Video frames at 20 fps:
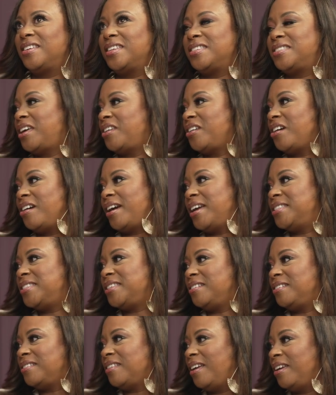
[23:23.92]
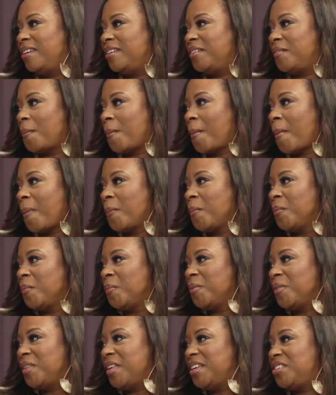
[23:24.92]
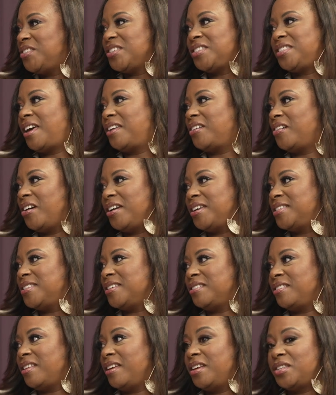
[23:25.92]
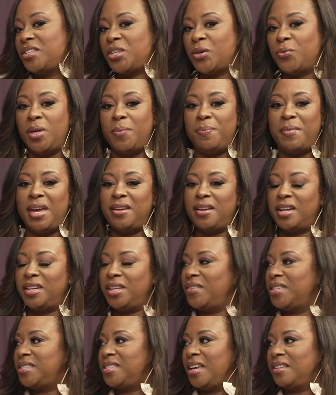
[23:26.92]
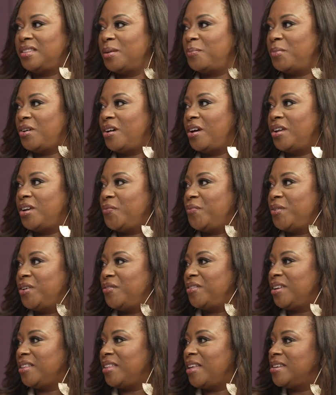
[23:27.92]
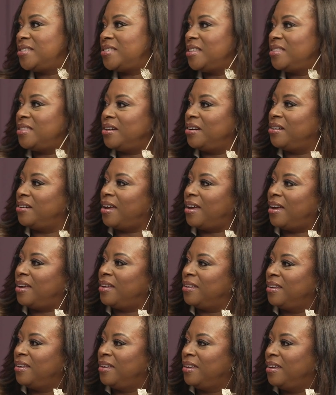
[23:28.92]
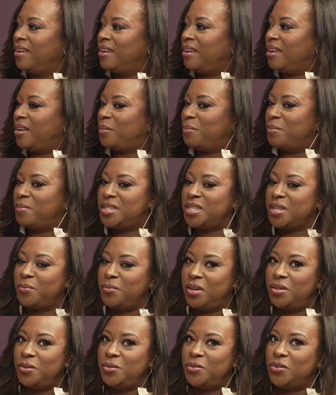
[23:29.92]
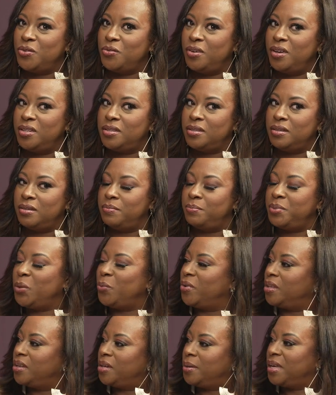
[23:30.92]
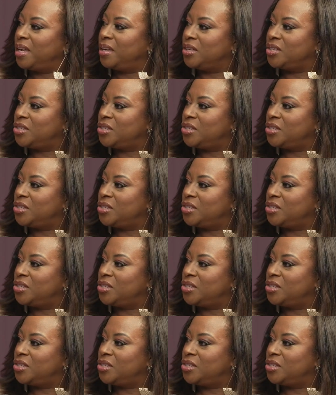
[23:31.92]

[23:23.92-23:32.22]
is not our ideal client. It's just not our ideal client. So we may not even take them on if we realize that they're not someone who's going to be willing to make a